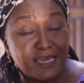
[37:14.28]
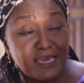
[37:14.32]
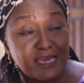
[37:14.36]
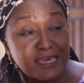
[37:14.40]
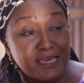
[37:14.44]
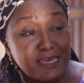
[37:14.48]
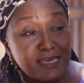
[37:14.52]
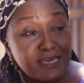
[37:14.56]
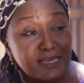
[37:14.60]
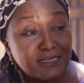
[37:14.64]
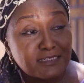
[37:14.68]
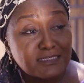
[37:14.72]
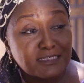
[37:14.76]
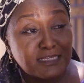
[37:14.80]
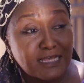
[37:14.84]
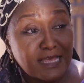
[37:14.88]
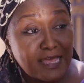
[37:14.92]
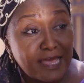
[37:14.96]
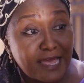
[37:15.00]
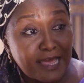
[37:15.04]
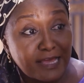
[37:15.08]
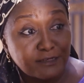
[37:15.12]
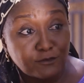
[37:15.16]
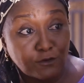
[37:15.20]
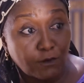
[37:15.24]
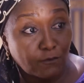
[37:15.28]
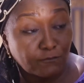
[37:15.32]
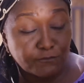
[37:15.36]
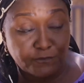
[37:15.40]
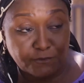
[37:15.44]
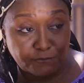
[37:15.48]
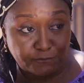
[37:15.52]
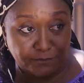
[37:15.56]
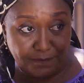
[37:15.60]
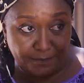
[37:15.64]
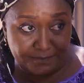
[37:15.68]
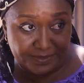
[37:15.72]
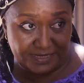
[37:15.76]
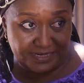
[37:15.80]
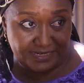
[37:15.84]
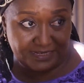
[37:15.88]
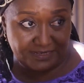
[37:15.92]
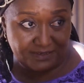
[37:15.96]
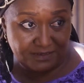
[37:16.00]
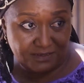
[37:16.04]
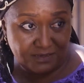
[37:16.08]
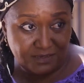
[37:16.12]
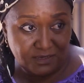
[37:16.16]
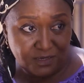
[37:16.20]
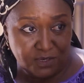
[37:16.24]
he is the head of the
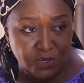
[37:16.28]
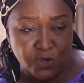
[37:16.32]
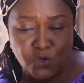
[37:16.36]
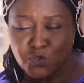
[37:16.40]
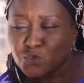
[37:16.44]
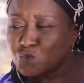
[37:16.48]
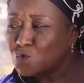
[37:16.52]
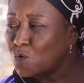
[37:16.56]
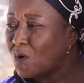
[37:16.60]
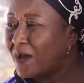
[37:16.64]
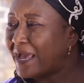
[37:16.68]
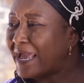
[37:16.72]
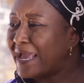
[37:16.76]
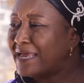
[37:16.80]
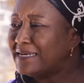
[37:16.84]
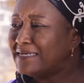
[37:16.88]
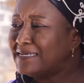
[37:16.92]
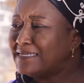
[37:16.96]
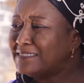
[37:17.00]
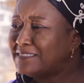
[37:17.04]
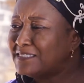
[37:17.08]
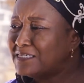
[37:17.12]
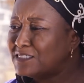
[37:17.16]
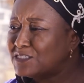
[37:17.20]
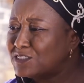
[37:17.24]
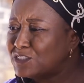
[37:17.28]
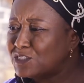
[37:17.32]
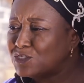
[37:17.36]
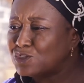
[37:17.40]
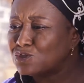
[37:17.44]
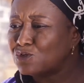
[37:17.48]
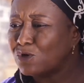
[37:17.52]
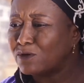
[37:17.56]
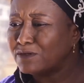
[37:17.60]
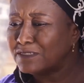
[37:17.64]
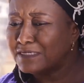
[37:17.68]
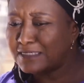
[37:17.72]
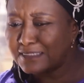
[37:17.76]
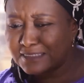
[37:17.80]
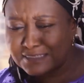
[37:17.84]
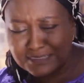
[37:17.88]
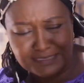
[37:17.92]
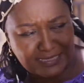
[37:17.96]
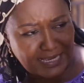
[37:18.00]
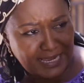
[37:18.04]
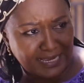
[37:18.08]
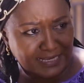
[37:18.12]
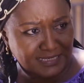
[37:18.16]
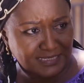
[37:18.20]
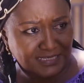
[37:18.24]
family. So any decision he
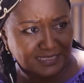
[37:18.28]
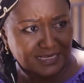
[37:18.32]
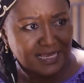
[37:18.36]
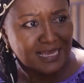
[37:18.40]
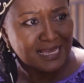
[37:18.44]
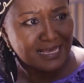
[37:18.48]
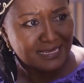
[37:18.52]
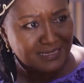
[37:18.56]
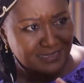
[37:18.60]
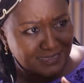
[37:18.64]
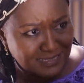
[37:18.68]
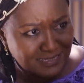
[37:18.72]
takes